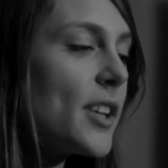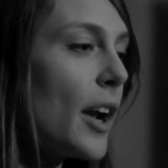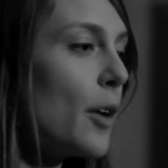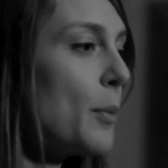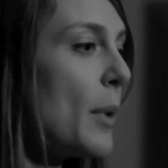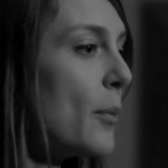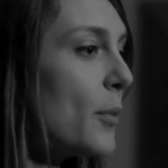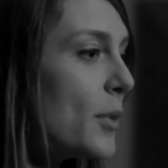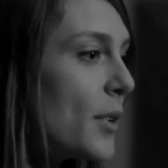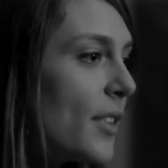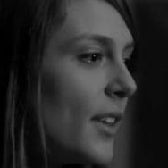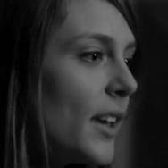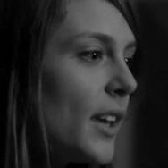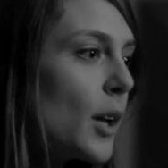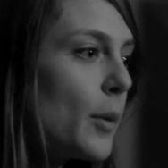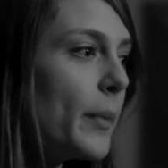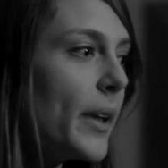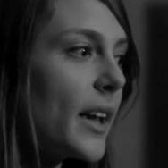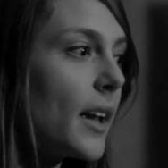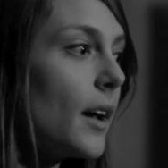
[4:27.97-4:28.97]
And I remember
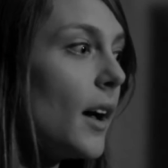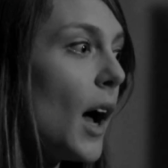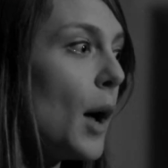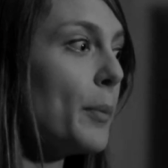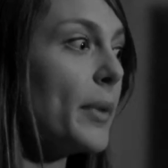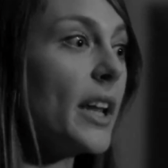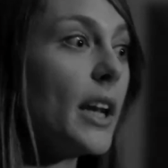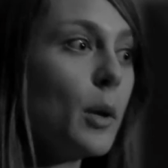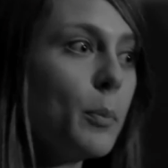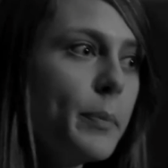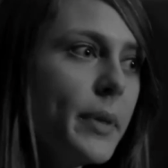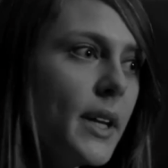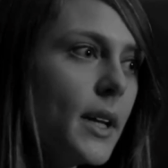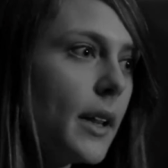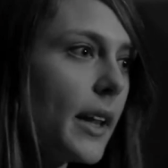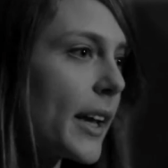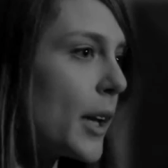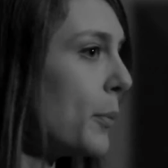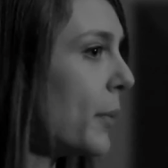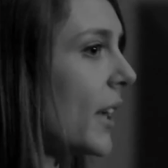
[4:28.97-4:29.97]
thinking, I'm like, I'm getting
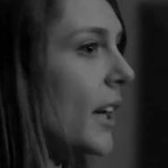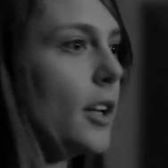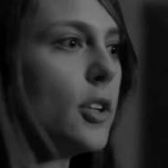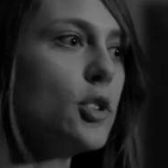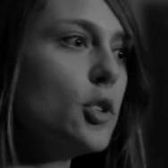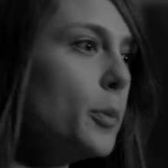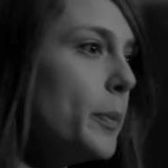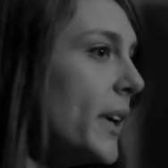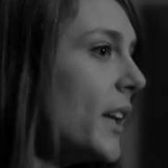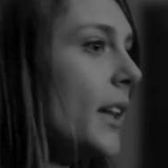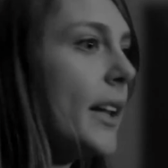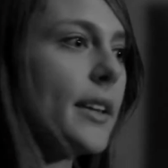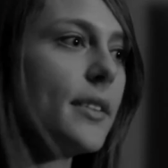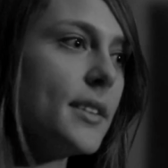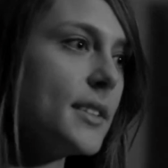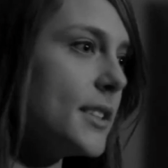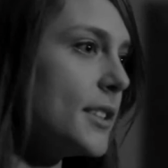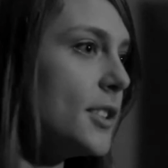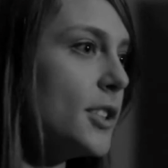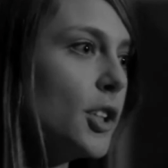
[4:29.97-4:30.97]
big, like I'm getting too big, like
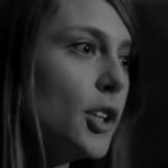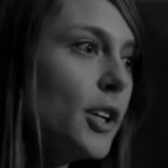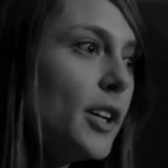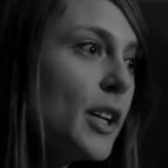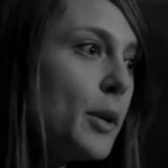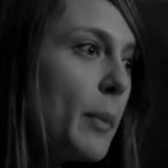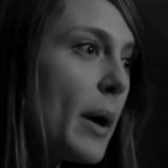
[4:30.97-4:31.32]
this isn't good.